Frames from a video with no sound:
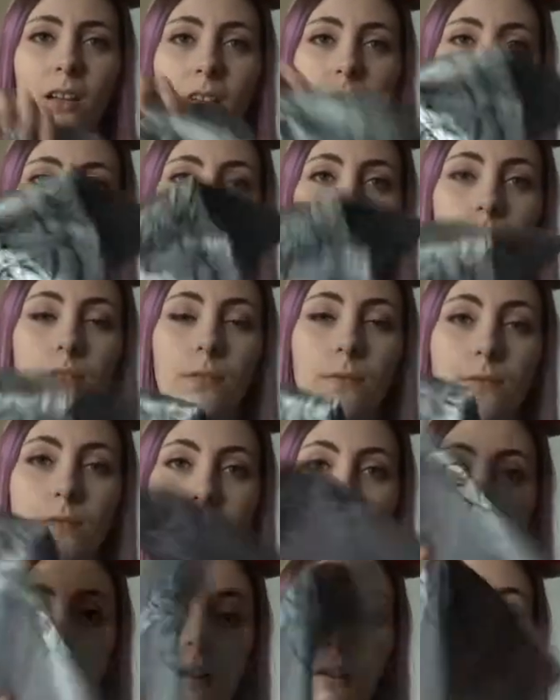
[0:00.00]
Usually,
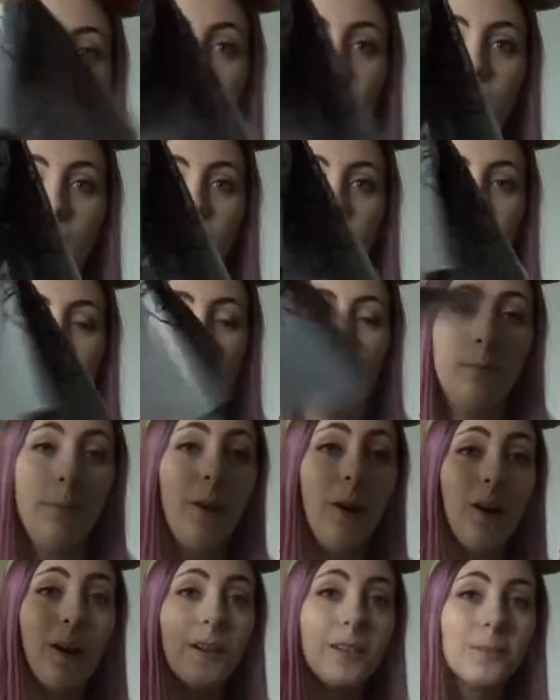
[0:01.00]
obviously, I would have a Disney
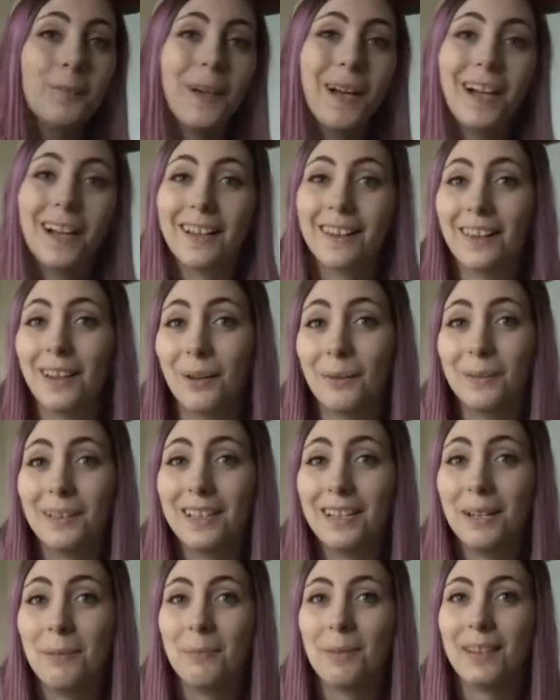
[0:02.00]
Parks bag that I would
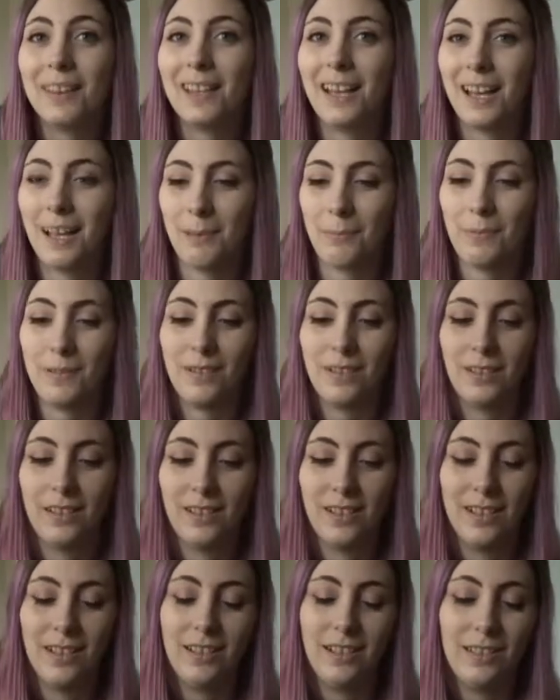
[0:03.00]
keep in there, but,
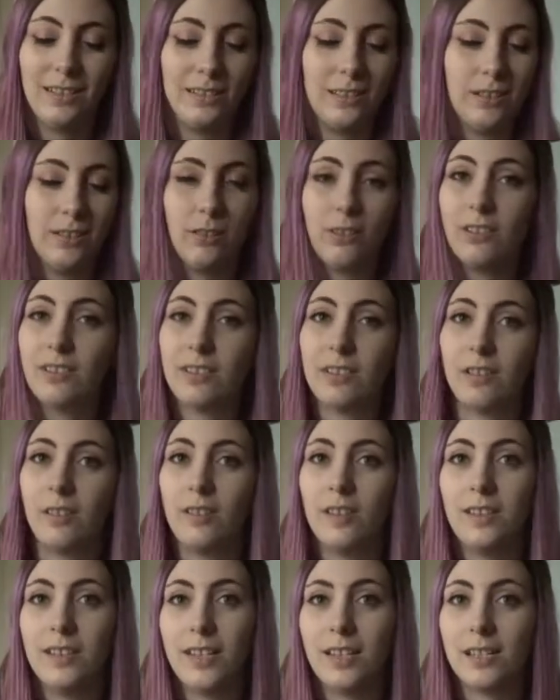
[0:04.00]
you know, because it
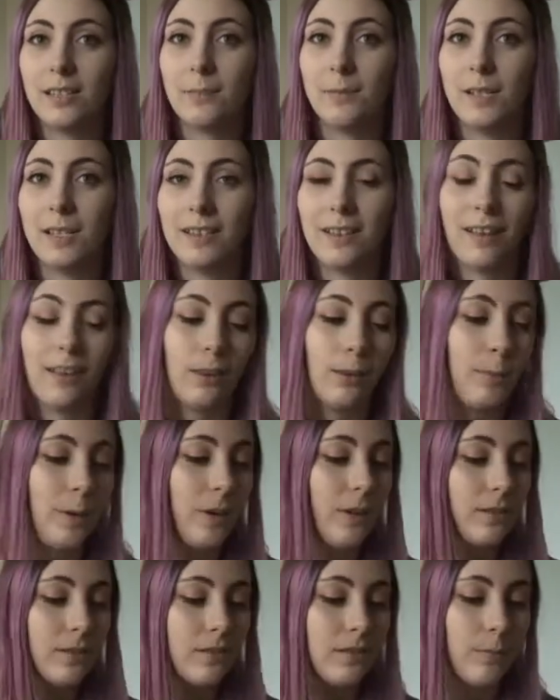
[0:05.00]
only takes me a day in the
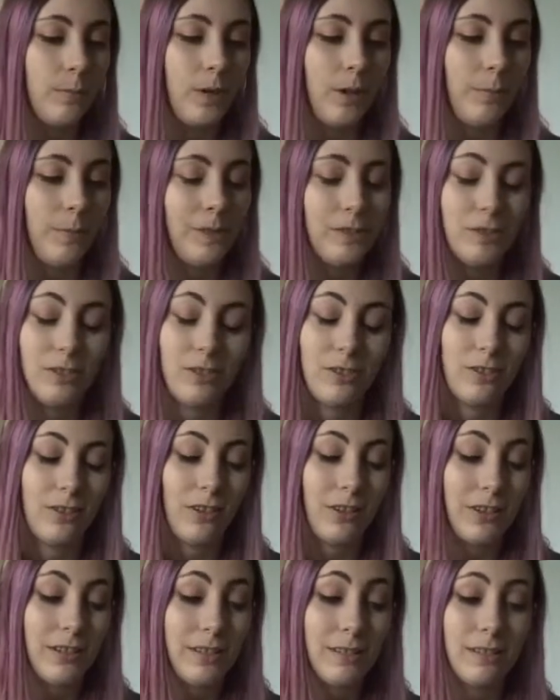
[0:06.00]
parks to buy
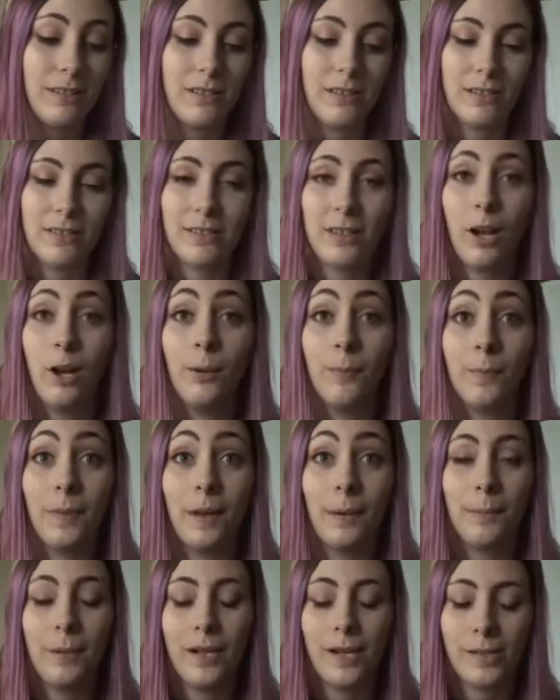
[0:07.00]
merchandise, because I'm
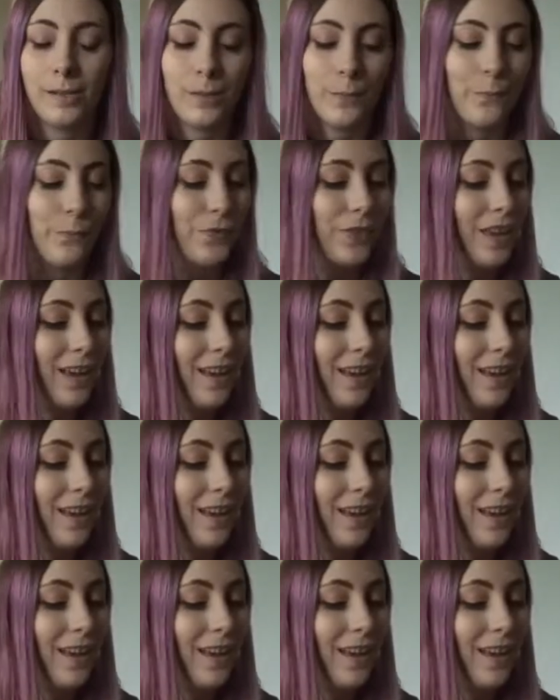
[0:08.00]
that person.